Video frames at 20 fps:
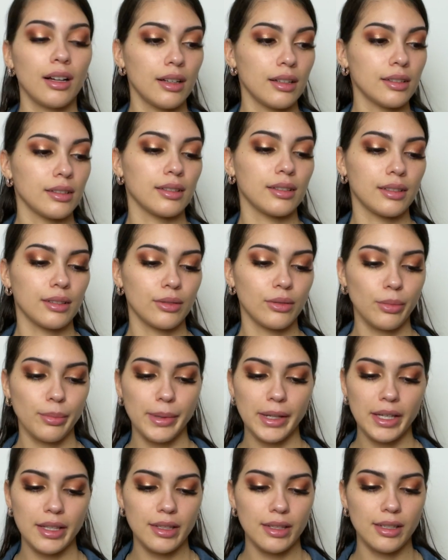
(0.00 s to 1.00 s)
a little
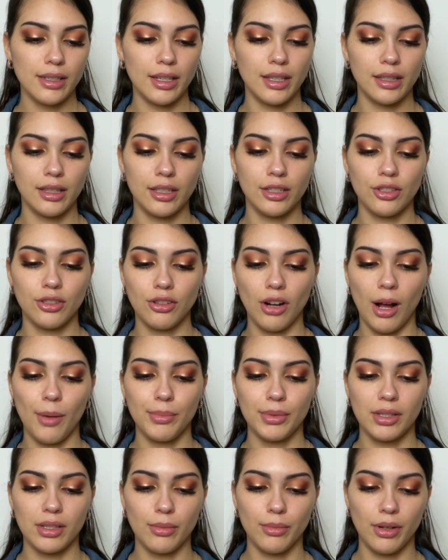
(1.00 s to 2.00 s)
bit and then drop
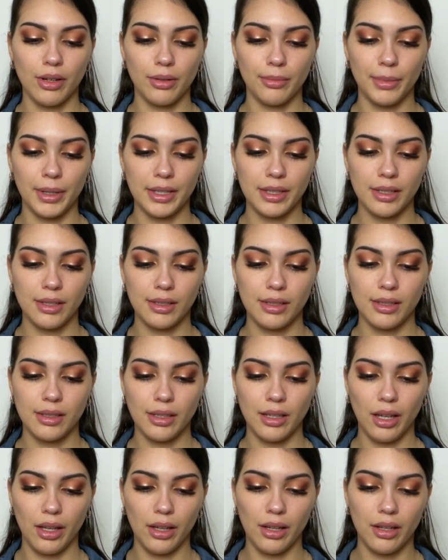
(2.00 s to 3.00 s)
some on my
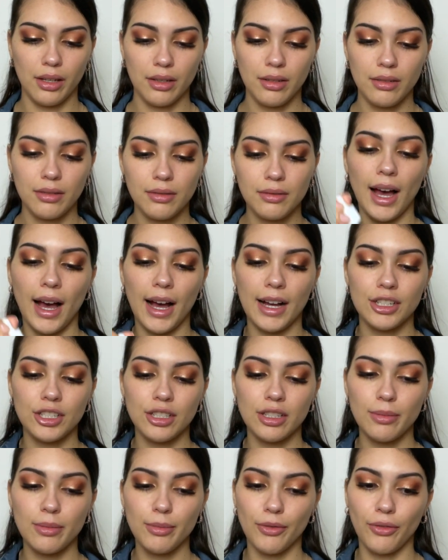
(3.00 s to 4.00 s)
skin.
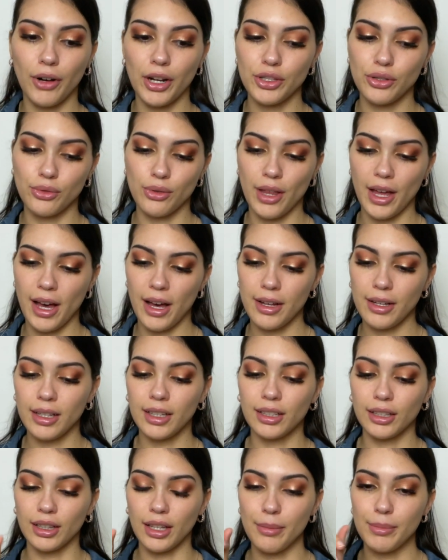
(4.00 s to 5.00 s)
Actually, before I do that,
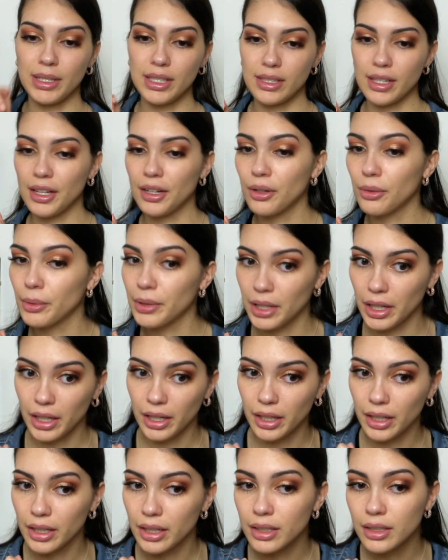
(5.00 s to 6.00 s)
let me take
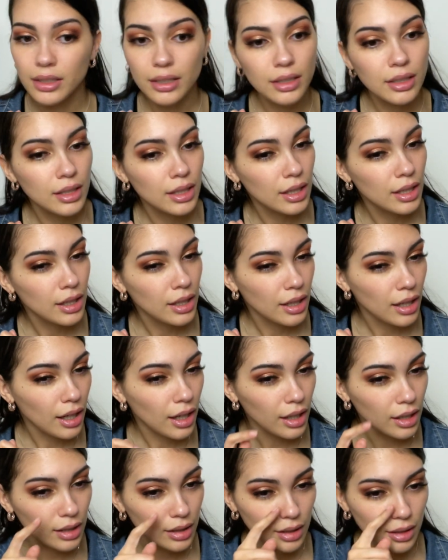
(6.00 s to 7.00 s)
away a
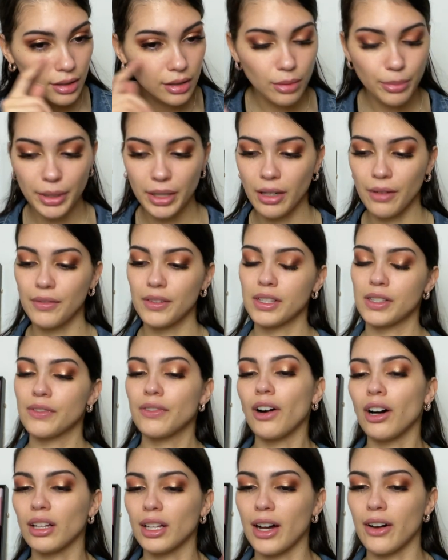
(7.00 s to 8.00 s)
little bit of this
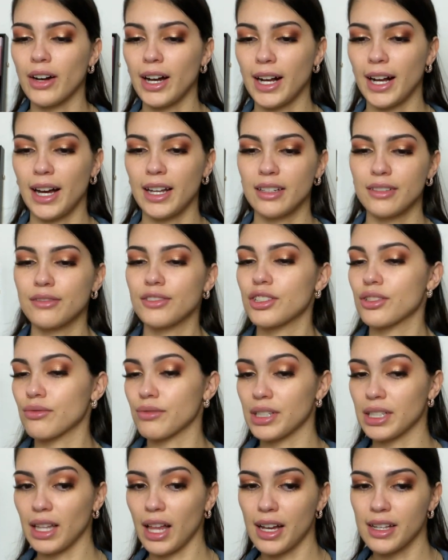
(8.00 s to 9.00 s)
fallout. I kind of just
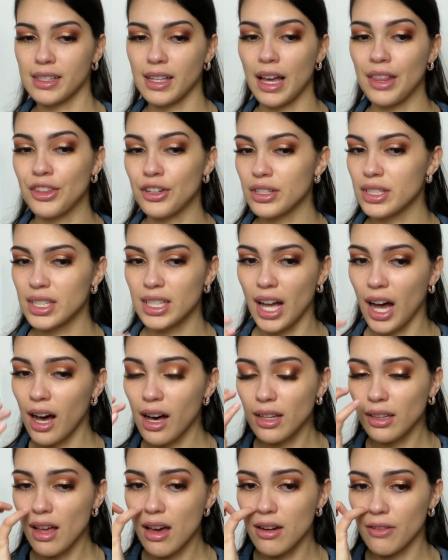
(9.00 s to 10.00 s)
realized there's not a
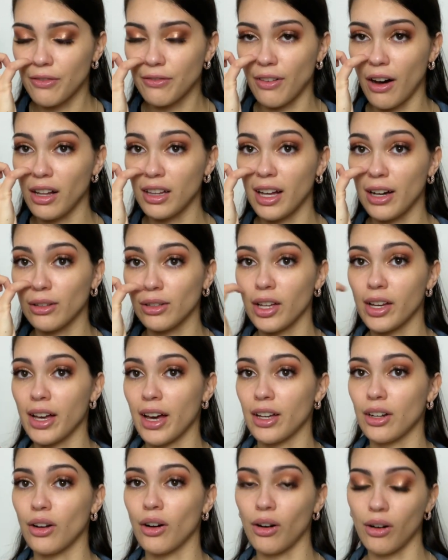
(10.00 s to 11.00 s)
lot of fallout like
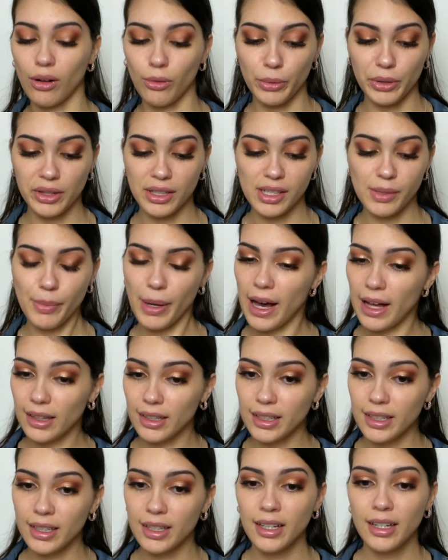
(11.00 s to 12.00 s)
at all with this
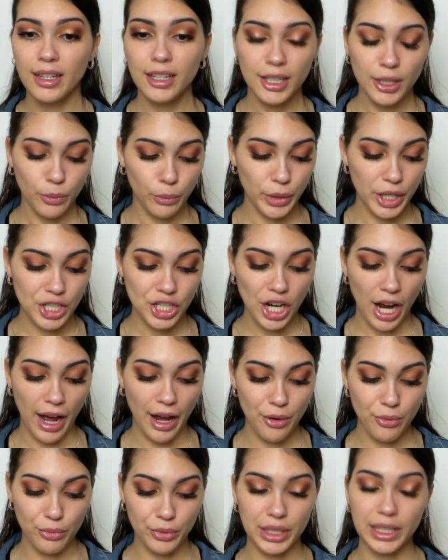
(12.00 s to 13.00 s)
palette, which I
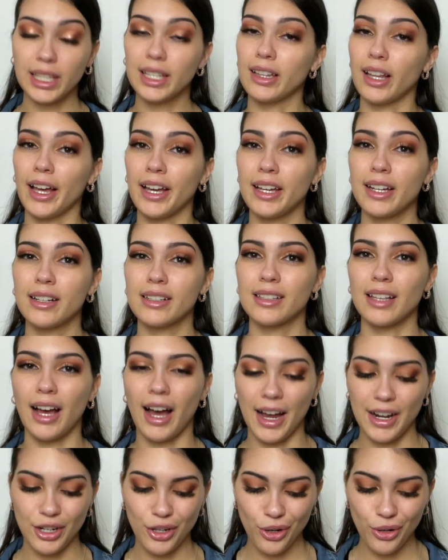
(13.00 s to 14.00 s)
really like, because
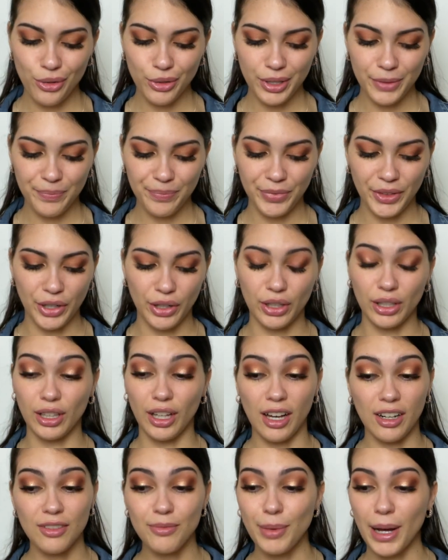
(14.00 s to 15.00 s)
I know there are a
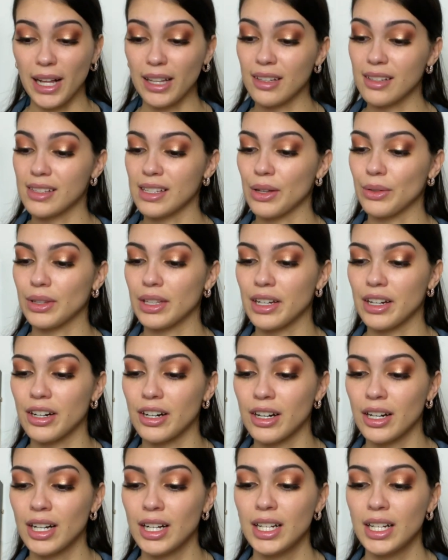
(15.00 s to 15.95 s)
lot of palettes out there